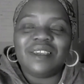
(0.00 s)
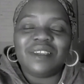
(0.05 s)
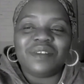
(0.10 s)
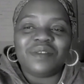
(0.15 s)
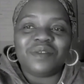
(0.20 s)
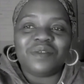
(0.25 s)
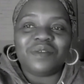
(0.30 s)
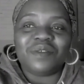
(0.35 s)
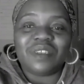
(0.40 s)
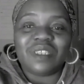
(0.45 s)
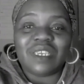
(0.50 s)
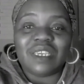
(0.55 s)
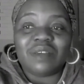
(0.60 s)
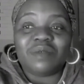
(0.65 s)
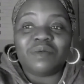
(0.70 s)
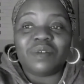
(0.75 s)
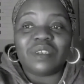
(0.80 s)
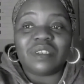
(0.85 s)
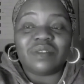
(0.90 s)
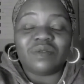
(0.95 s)
You know,
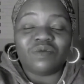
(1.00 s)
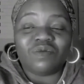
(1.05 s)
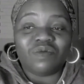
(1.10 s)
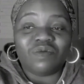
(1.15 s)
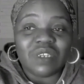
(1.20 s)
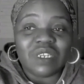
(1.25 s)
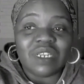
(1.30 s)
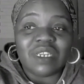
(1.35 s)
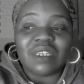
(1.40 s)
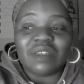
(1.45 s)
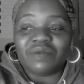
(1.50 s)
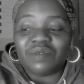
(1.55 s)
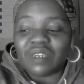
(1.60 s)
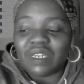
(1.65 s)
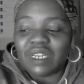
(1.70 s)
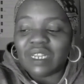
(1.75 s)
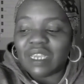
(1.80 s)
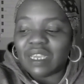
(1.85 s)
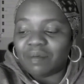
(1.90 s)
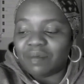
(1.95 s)
it was really,
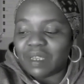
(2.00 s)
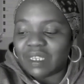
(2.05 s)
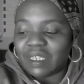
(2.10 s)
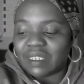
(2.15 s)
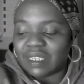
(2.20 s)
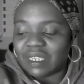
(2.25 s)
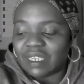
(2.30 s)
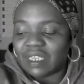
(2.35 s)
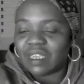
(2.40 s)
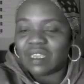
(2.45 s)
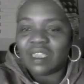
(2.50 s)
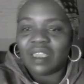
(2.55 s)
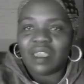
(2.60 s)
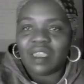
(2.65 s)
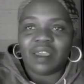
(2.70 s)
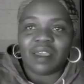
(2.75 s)
really amazing.